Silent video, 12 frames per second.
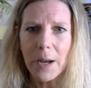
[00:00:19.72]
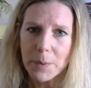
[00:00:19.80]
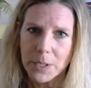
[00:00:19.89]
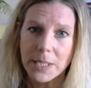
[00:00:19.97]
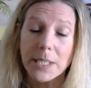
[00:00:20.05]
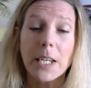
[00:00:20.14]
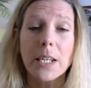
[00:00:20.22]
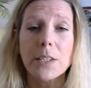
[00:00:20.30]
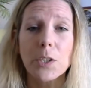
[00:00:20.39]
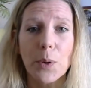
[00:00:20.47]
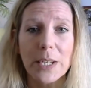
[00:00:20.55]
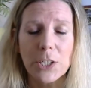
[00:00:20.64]

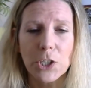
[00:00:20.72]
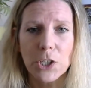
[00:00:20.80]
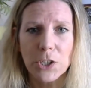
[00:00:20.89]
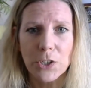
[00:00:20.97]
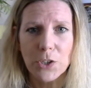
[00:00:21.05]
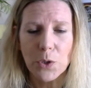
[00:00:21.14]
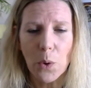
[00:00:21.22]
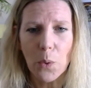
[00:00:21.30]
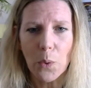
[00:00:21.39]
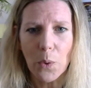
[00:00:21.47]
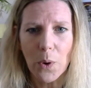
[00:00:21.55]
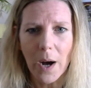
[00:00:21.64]
concerns, questions,
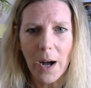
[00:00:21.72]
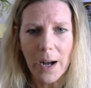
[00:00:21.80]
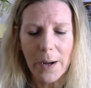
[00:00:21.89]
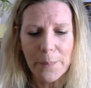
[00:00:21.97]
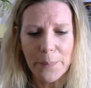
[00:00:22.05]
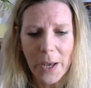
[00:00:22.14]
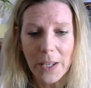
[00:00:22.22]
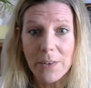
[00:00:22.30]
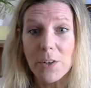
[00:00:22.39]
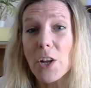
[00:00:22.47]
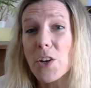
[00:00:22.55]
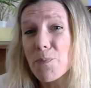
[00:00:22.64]
or
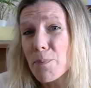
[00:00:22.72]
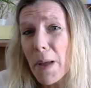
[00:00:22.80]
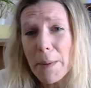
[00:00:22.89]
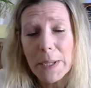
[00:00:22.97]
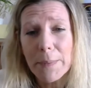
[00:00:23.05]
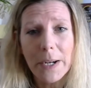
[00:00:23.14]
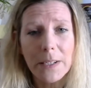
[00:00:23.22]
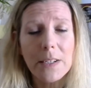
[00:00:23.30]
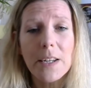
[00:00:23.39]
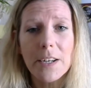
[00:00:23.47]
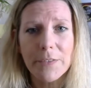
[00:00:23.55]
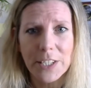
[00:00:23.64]
maybe a mild
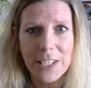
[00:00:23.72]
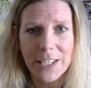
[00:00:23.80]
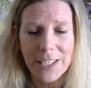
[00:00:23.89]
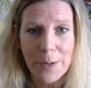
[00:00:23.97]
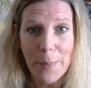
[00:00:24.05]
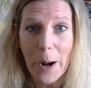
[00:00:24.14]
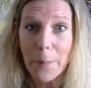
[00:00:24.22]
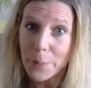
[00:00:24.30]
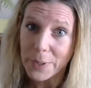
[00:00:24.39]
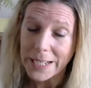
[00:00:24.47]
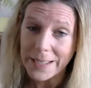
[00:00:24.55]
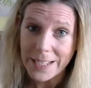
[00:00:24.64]
nervousness about
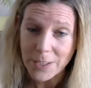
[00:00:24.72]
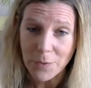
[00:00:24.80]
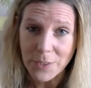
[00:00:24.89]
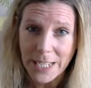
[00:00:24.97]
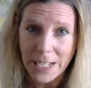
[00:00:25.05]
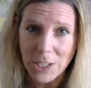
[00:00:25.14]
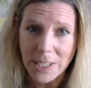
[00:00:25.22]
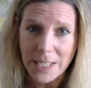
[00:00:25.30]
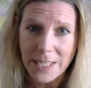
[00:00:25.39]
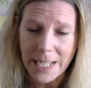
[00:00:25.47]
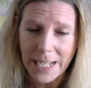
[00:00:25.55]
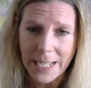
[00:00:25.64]
bringing these conversations
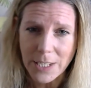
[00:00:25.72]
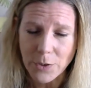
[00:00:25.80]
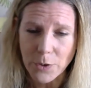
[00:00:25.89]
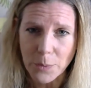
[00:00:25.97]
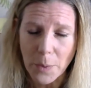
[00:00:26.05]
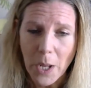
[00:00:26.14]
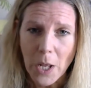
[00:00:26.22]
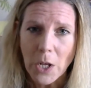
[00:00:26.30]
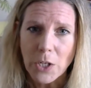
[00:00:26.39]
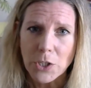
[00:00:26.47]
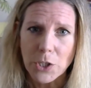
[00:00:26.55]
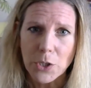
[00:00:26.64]
into the classroom,
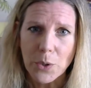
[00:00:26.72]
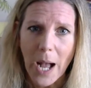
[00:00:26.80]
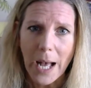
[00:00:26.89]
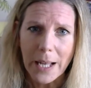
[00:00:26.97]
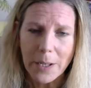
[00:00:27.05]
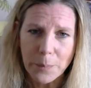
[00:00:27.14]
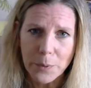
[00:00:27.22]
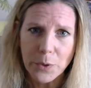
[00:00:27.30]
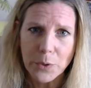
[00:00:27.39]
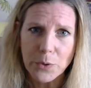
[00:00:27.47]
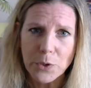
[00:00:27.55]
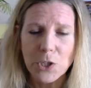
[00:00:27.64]
to help
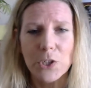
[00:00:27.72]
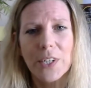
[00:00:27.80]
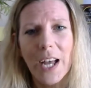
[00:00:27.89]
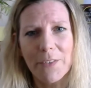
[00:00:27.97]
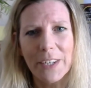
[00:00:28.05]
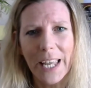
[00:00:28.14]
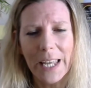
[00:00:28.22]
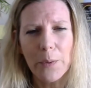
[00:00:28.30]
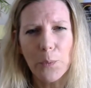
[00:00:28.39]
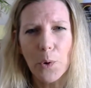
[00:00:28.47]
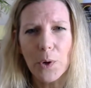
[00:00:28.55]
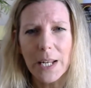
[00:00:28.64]
you to navigate
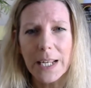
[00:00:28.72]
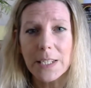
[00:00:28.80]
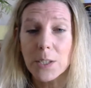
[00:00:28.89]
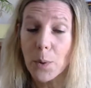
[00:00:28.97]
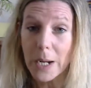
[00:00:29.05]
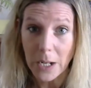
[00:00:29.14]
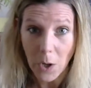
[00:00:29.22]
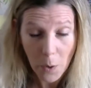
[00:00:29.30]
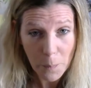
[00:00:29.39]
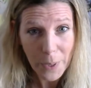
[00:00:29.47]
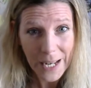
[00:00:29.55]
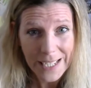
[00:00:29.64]
what is quite a
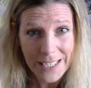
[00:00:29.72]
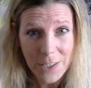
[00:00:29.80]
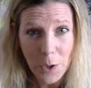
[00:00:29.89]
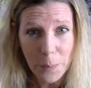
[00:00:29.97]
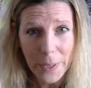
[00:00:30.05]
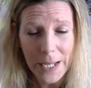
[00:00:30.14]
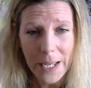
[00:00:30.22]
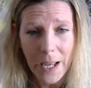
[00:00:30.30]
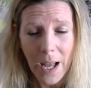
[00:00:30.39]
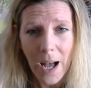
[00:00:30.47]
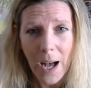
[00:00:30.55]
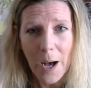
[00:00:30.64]
complex topic,
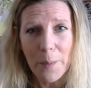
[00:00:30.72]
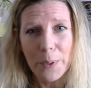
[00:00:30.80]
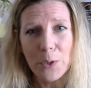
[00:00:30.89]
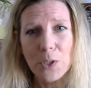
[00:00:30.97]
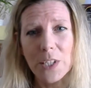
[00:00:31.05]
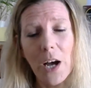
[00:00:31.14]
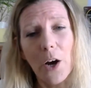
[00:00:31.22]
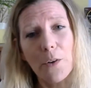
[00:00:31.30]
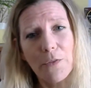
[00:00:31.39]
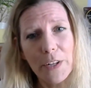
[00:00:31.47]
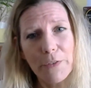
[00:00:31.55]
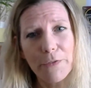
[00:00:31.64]
but also to
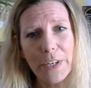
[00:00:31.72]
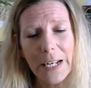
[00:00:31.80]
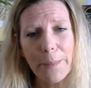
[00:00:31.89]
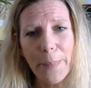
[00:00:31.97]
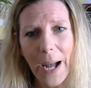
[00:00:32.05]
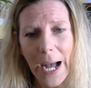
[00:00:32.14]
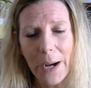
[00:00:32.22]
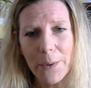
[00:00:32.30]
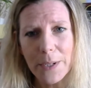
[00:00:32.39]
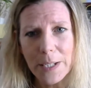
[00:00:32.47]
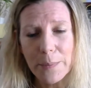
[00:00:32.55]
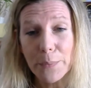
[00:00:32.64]
hopefully feel
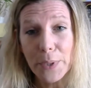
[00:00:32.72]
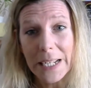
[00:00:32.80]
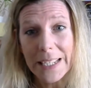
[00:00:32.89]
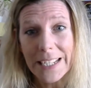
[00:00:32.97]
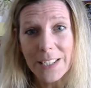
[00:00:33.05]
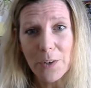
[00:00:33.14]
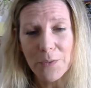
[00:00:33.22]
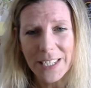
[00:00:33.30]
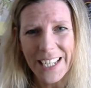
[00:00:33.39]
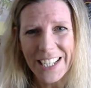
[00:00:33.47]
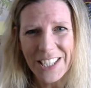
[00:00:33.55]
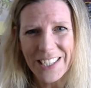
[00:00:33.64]
empowered in bringing these
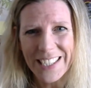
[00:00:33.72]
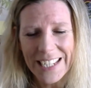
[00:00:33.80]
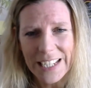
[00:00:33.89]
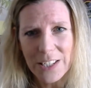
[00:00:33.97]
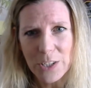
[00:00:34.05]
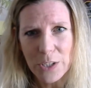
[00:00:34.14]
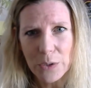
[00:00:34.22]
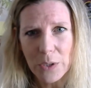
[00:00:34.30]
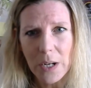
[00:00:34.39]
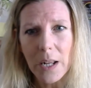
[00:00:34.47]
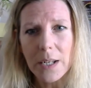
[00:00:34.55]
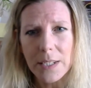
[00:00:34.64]
conversations into your
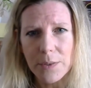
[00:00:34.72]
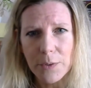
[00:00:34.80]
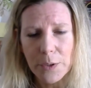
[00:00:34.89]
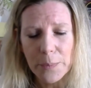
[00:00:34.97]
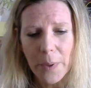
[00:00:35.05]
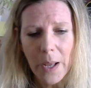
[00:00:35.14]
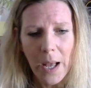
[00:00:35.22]
classroom.